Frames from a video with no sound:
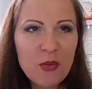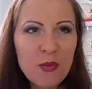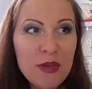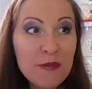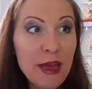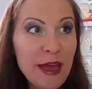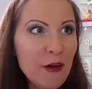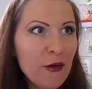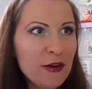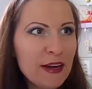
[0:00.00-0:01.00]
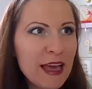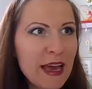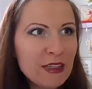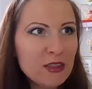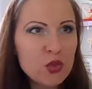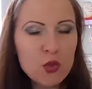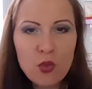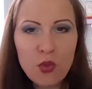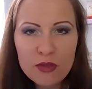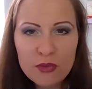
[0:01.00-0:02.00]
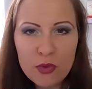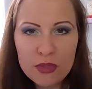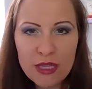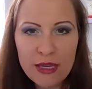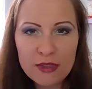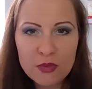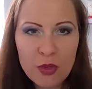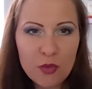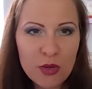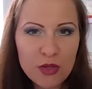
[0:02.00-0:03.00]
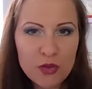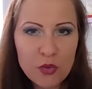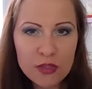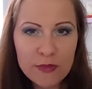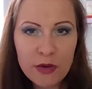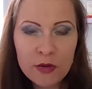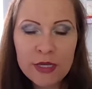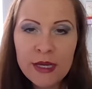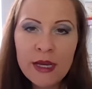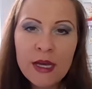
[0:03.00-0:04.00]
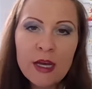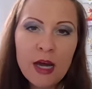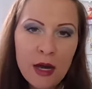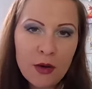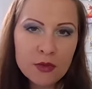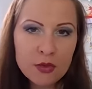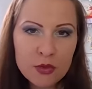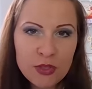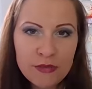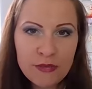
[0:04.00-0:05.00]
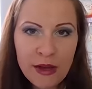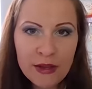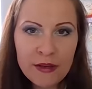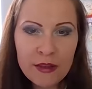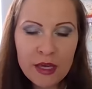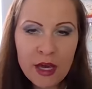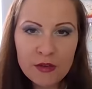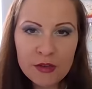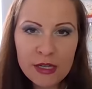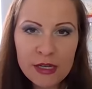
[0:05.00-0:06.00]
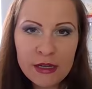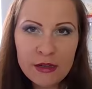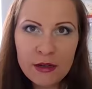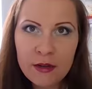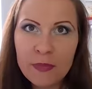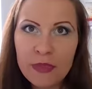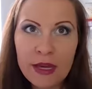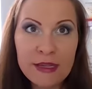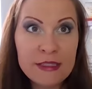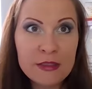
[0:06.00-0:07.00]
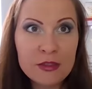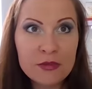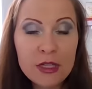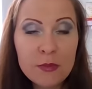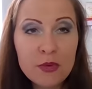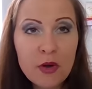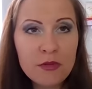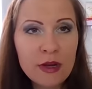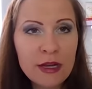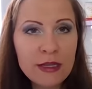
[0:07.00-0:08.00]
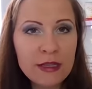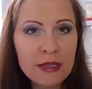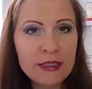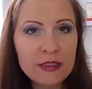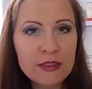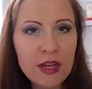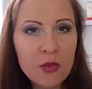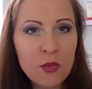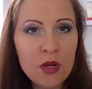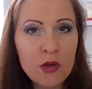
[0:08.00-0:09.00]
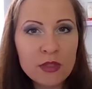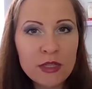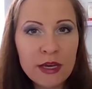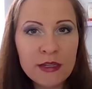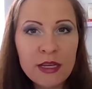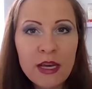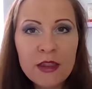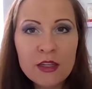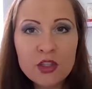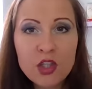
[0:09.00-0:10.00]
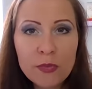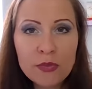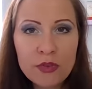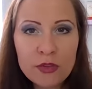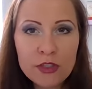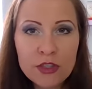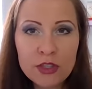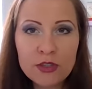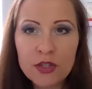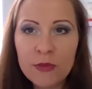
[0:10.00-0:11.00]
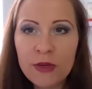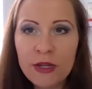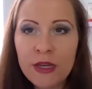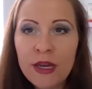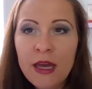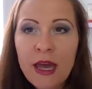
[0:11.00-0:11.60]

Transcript: we've already had 2 wonderful days when we talked about how to define the career, the ideal career profile. And yesterday we looked at the job search in Germany.